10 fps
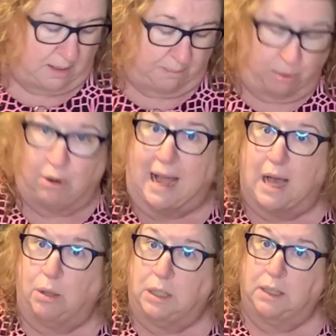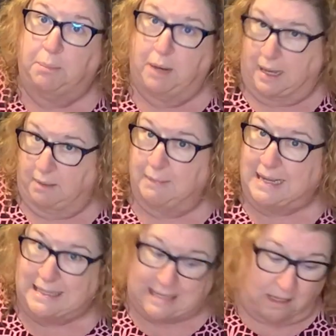proud of
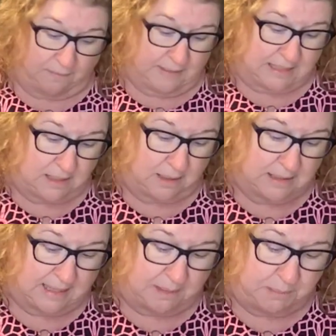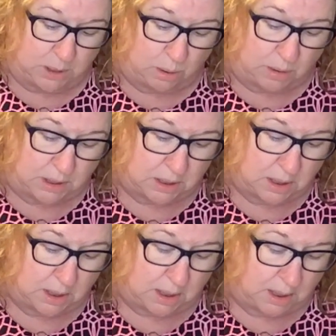myself. Is that a mood?
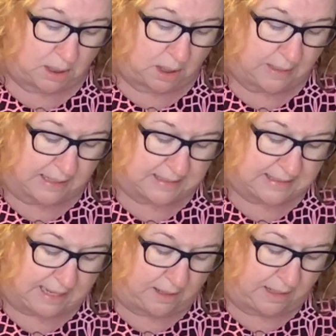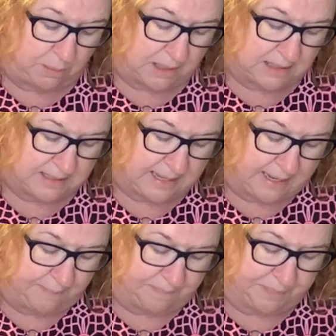Okay, Saturday we're going to
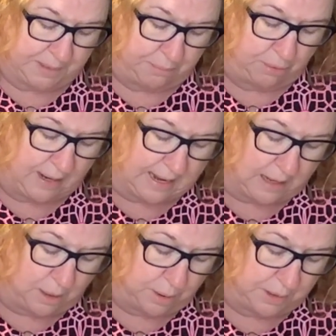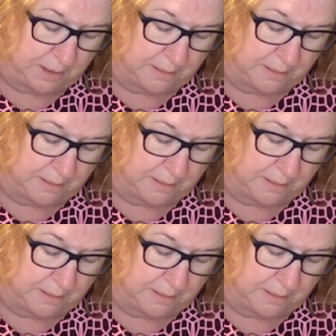say proud.